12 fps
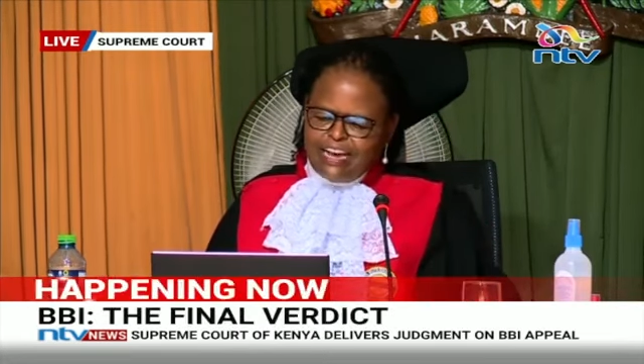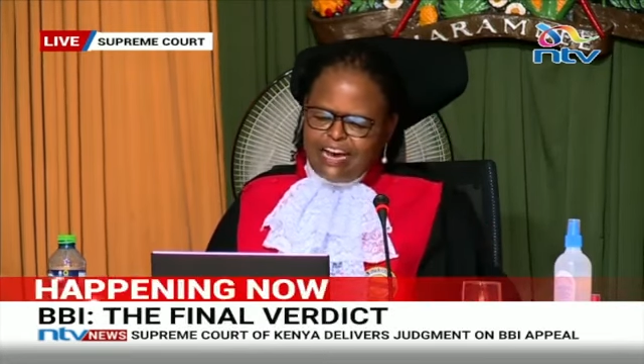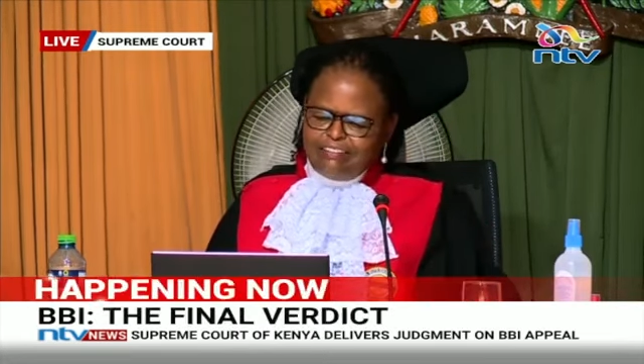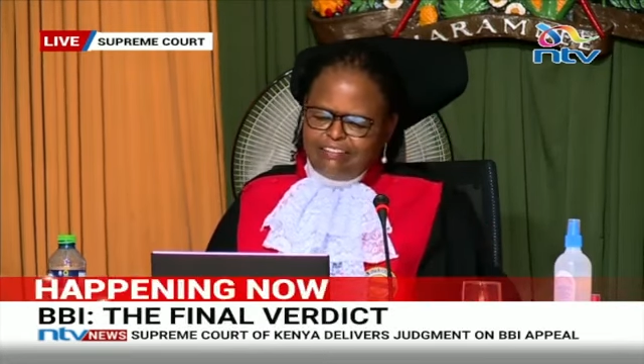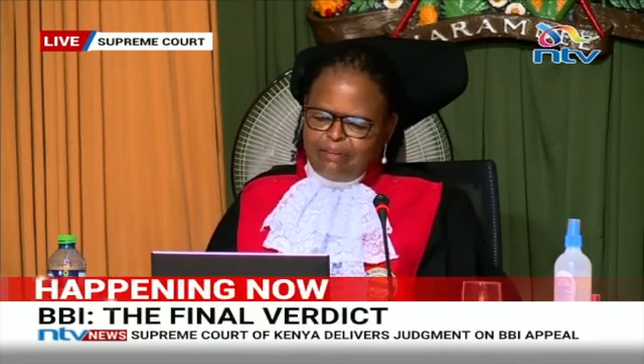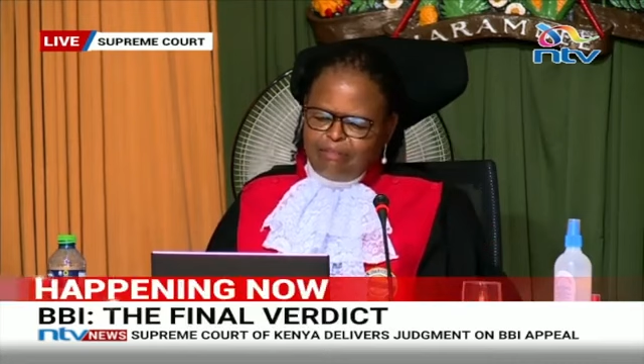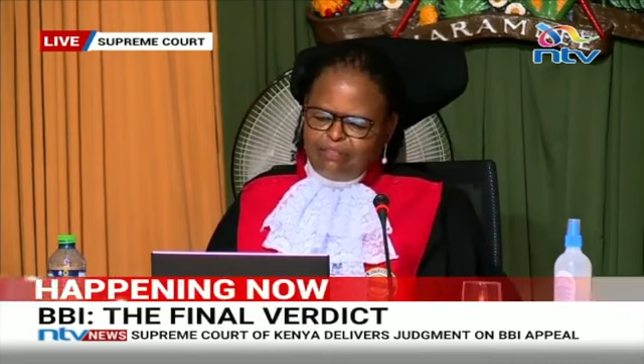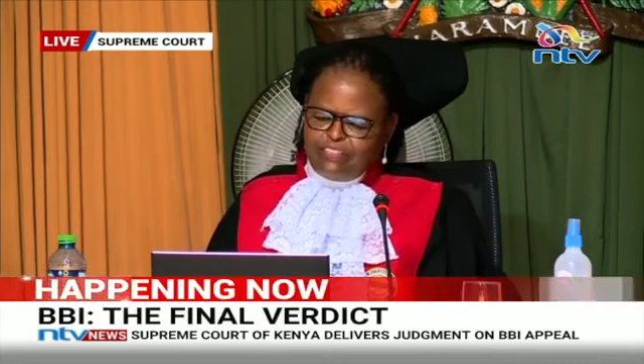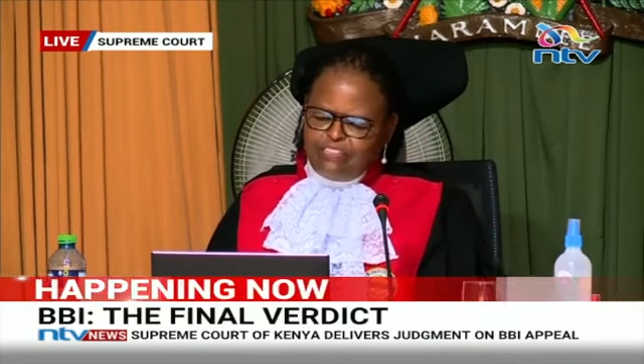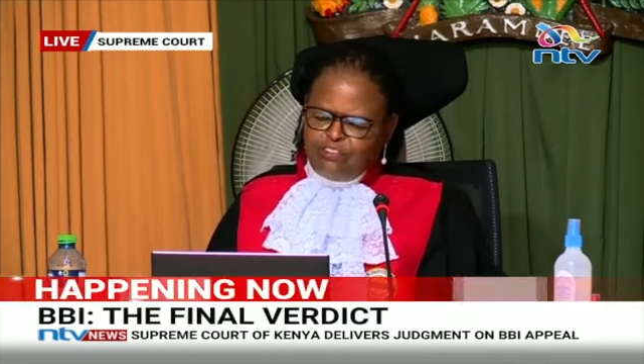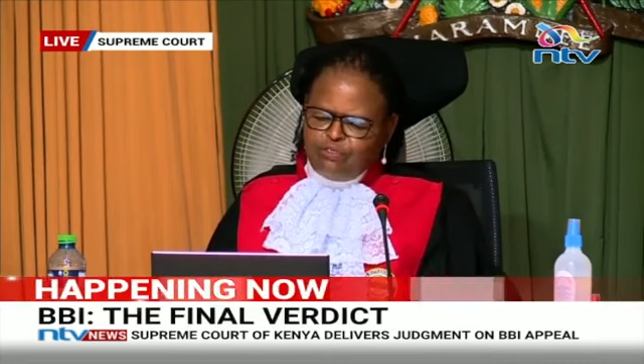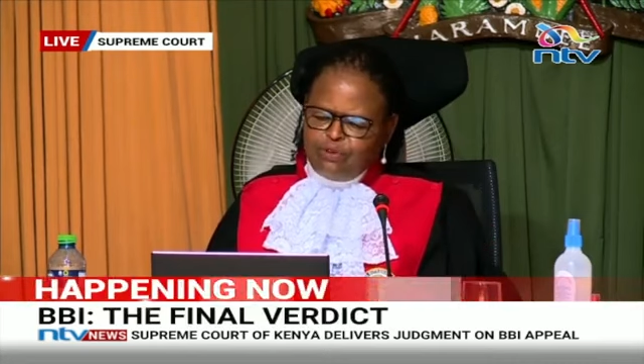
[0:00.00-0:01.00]

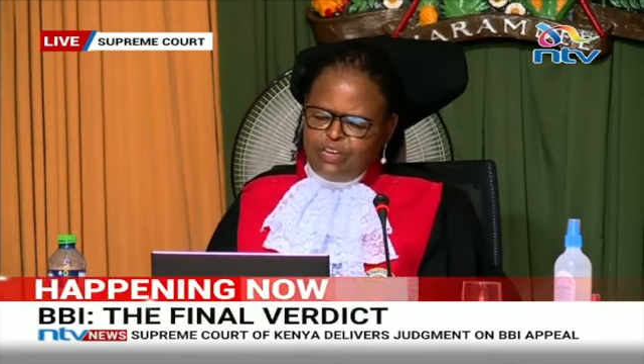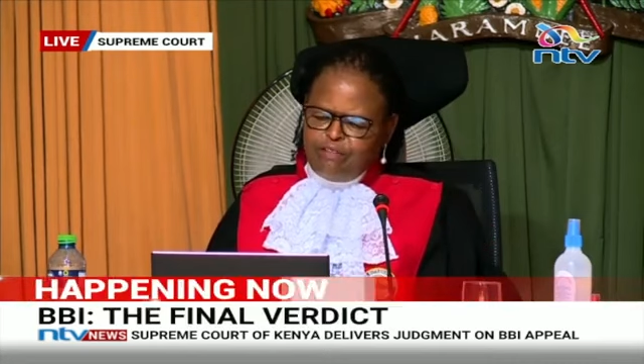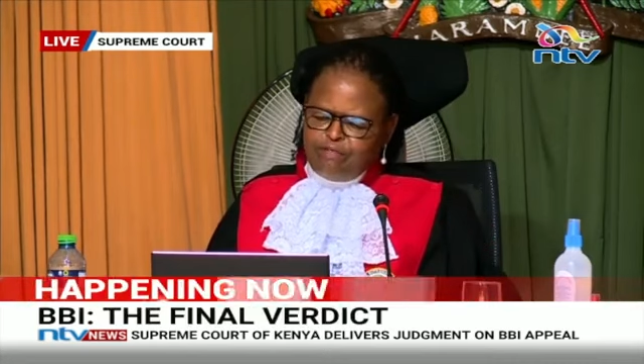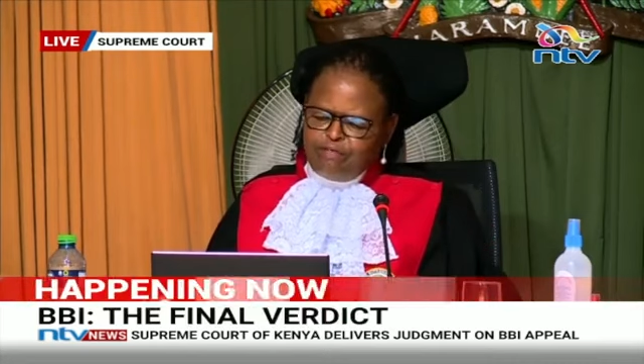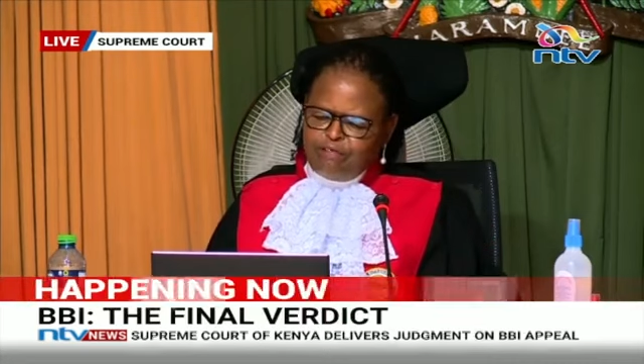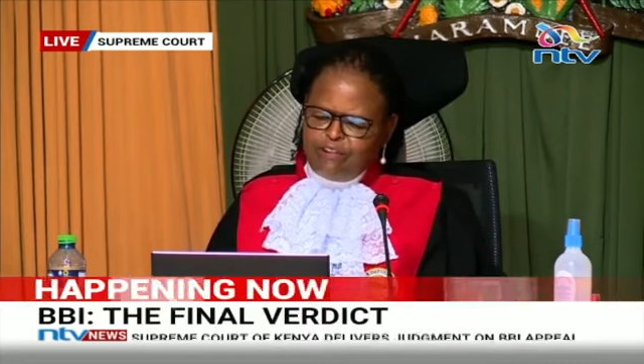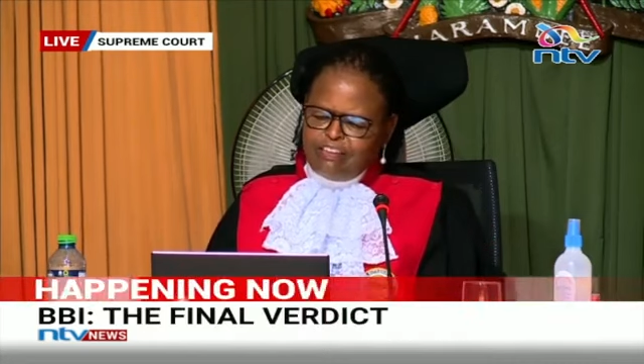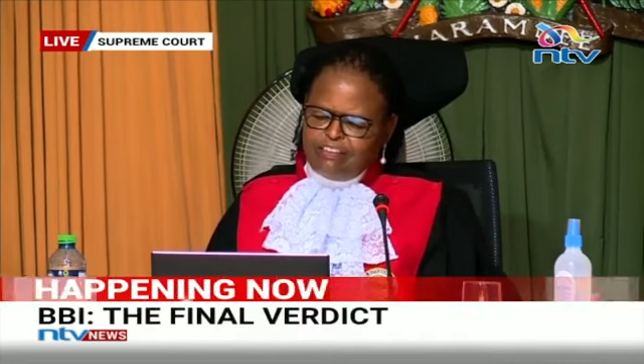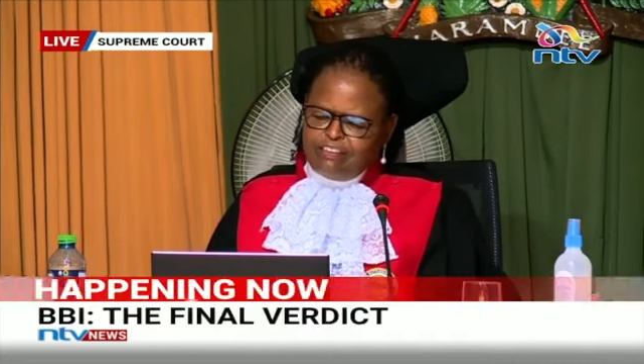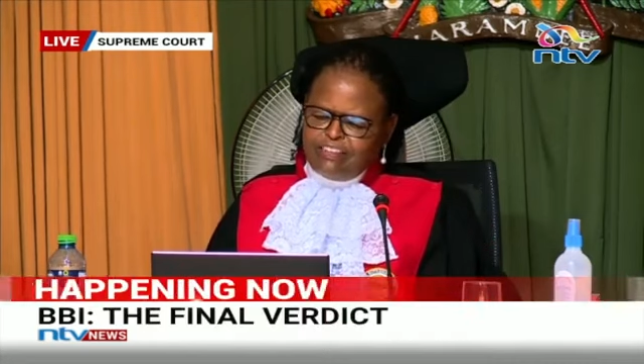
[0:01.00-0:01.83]
attempting to influence